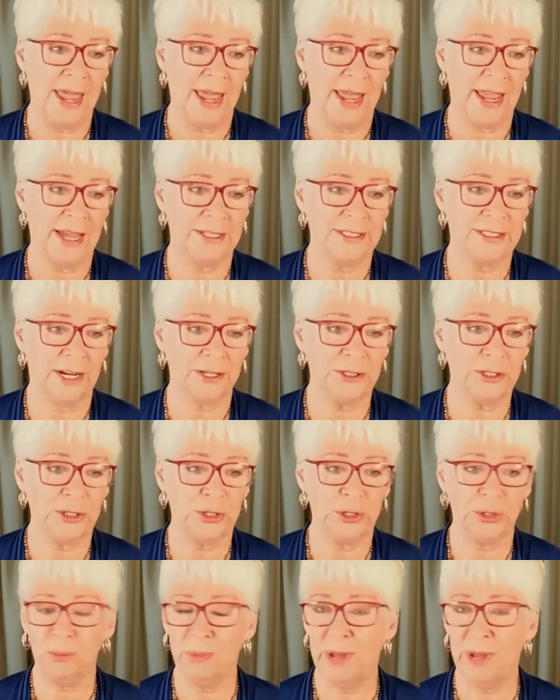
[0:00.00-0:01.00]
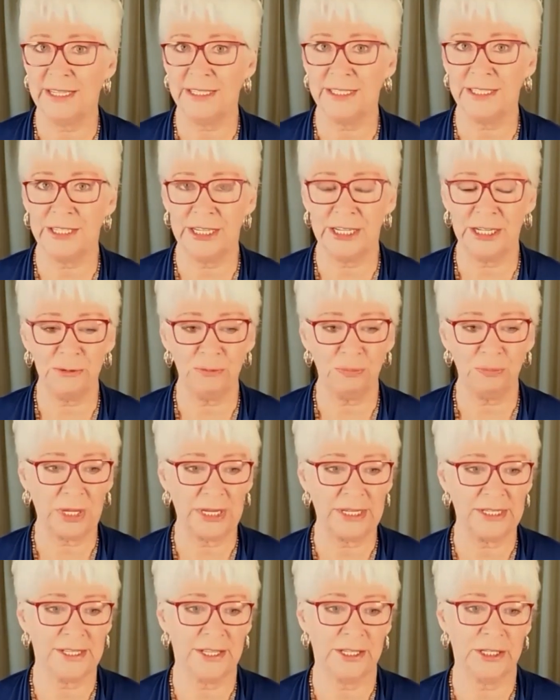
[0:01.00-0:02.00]
And Dr. Duke Pesta
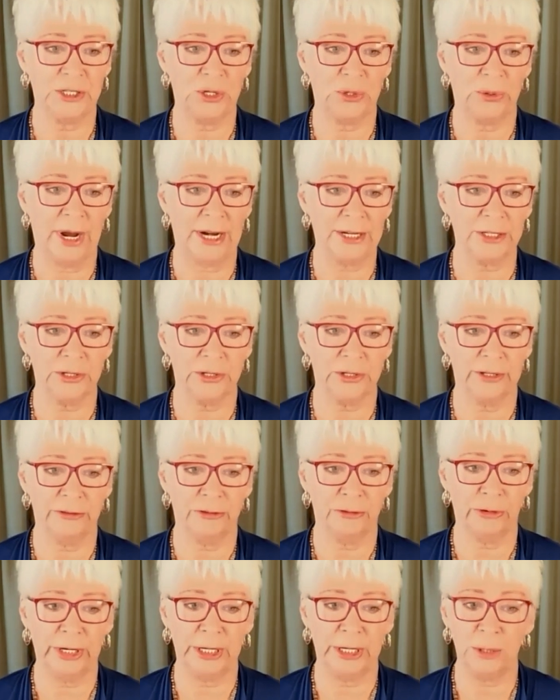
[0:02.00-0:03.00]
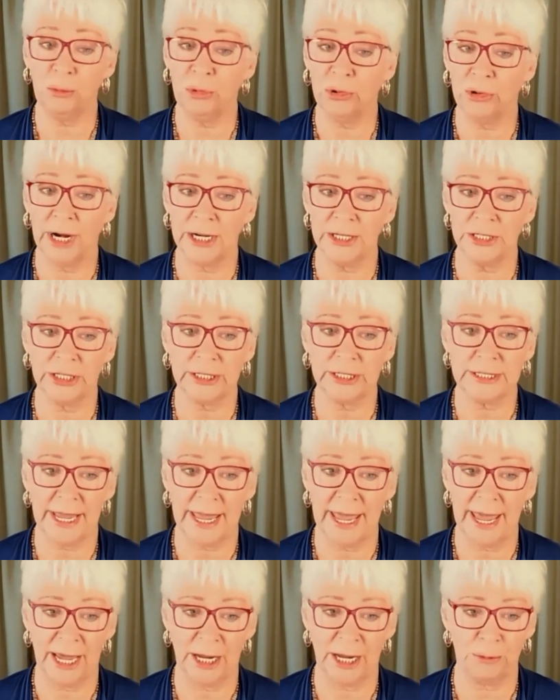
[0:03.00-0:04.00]
is the director of Freedom Project
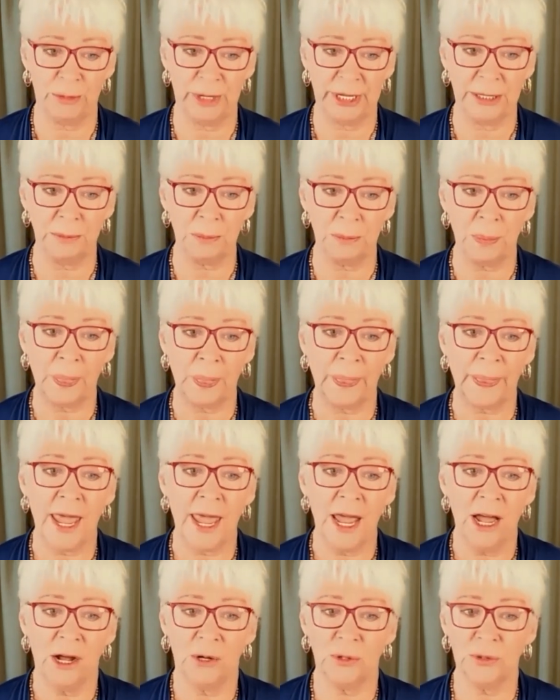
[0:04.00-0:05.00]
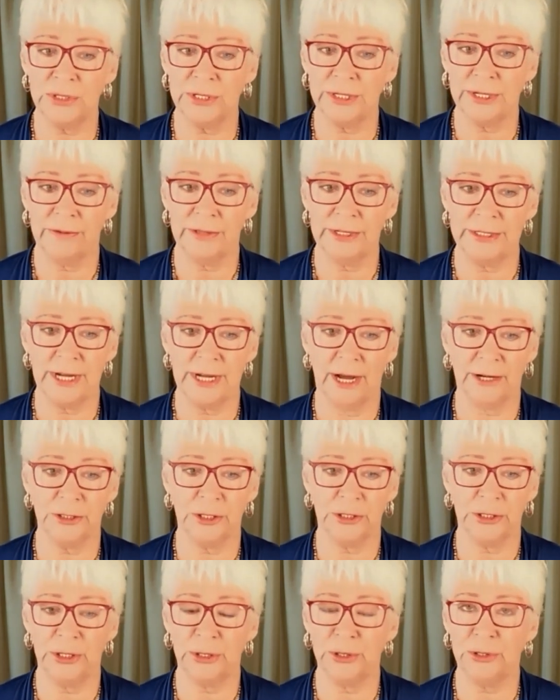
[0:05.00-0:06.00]
Academy, host of the
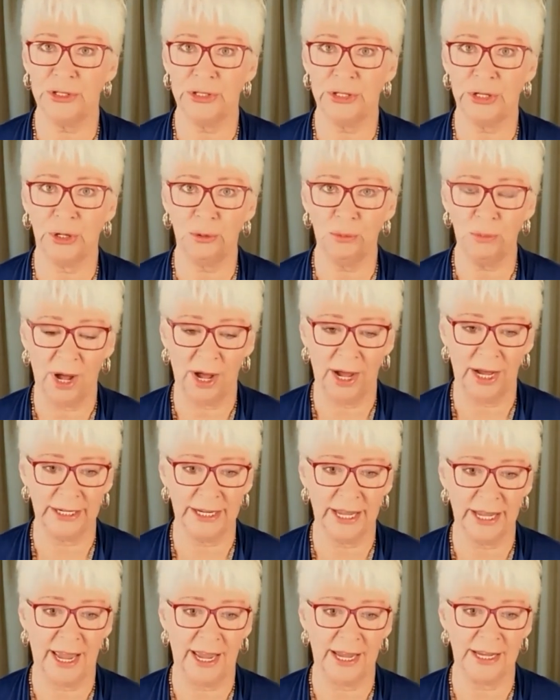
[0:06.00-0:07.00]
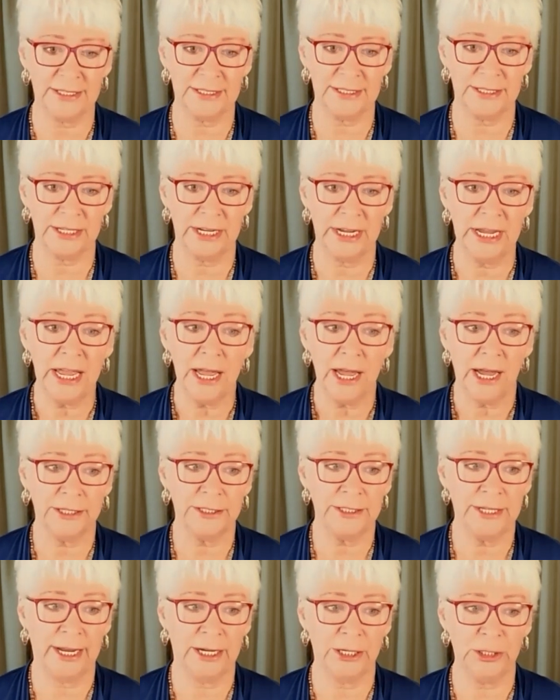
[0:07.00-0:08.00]
Dr. Duke Show podcast, a
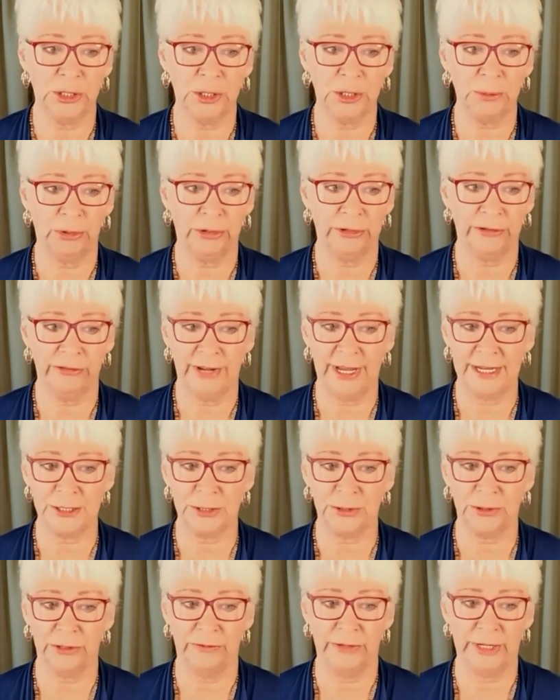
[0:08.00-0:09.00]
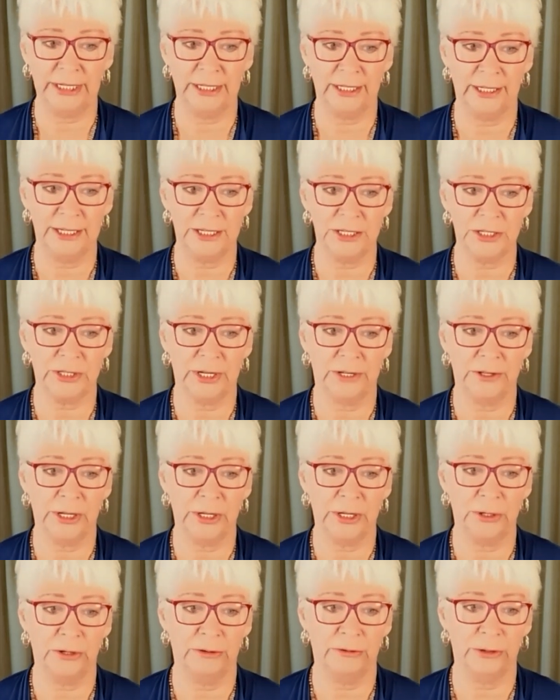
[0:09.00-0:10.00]
tenured professor of English at the
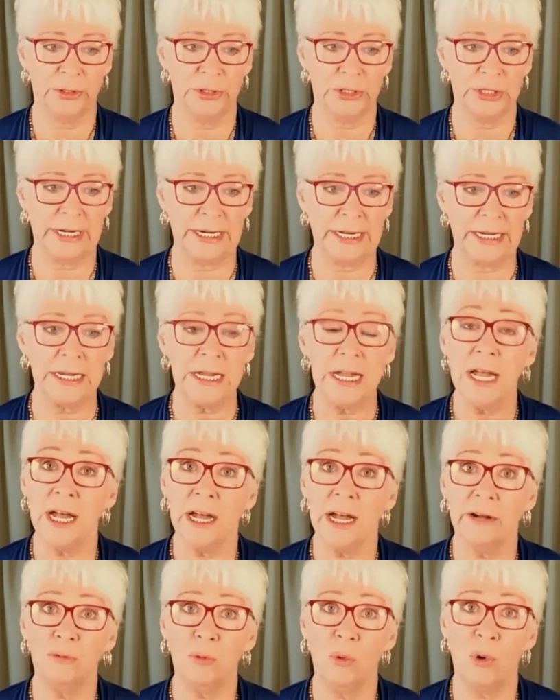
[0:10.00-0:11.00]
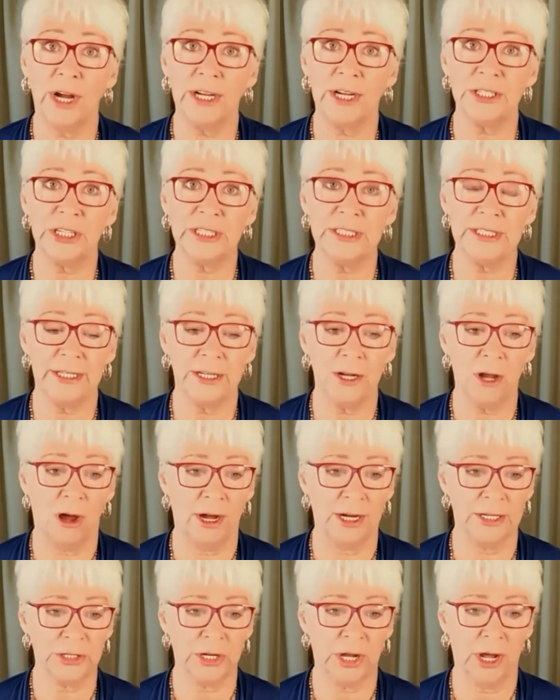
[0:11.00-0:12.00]
University of Washington,
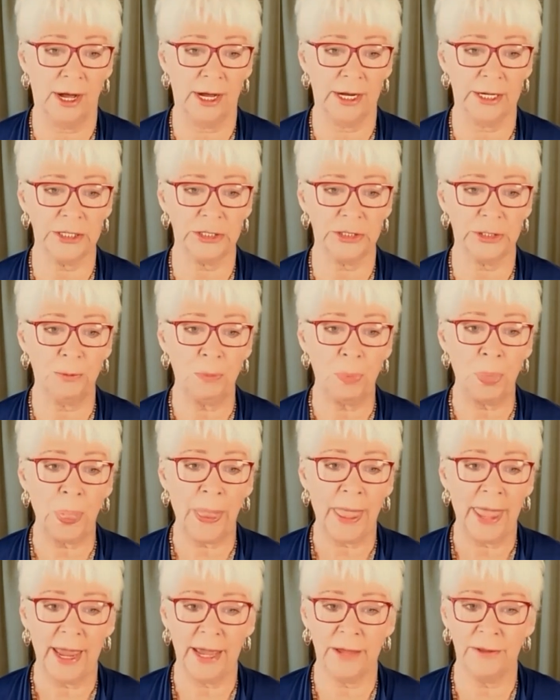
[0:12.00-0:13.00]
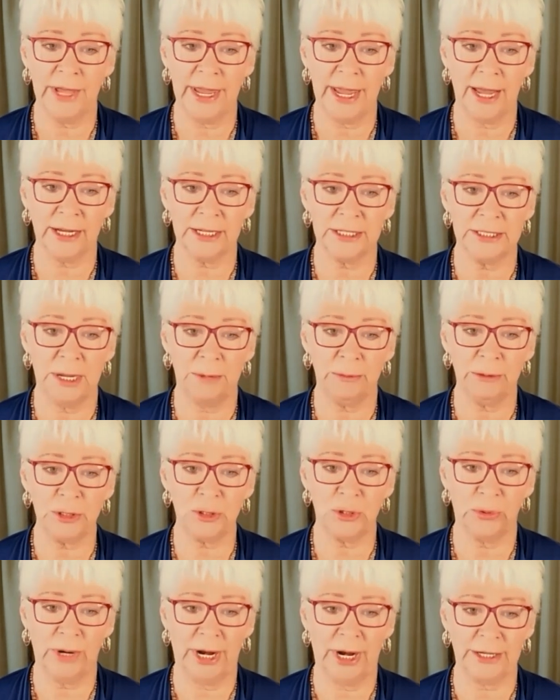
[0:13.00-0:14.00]
Oshkosh, and the academic
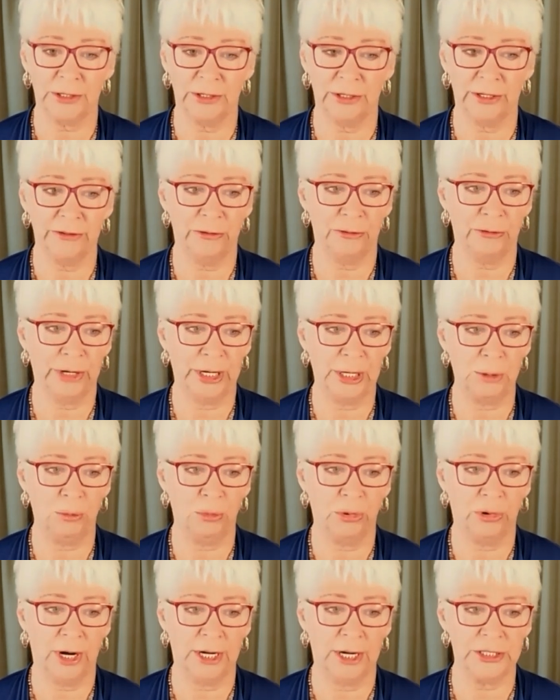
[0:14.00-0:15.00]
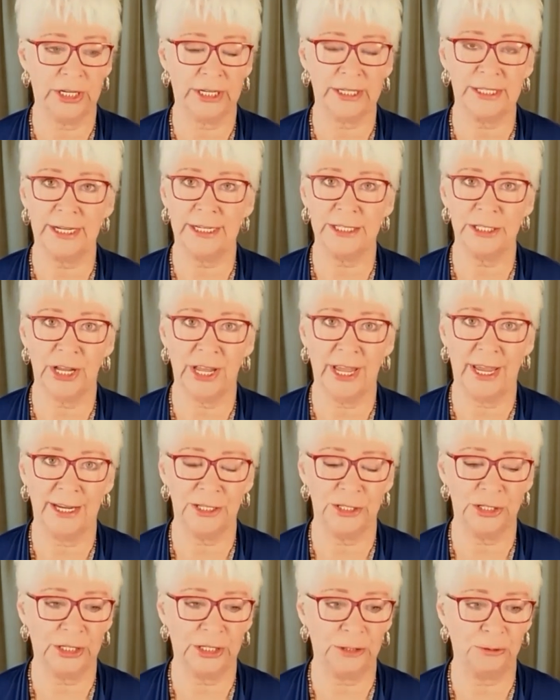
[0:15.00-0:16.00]
director of Freedom Project
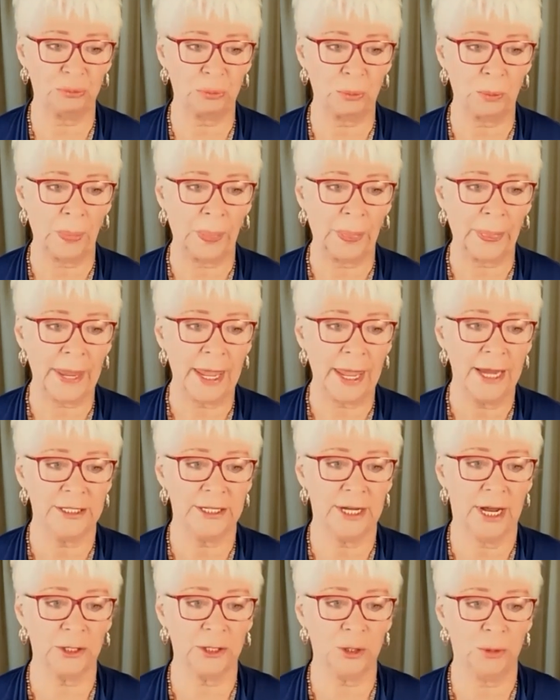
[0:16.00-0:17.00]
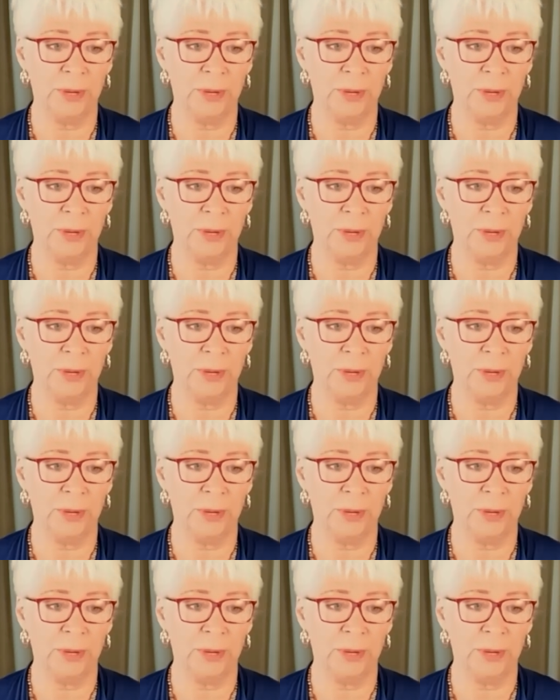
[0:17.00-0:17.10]
Education. Dr.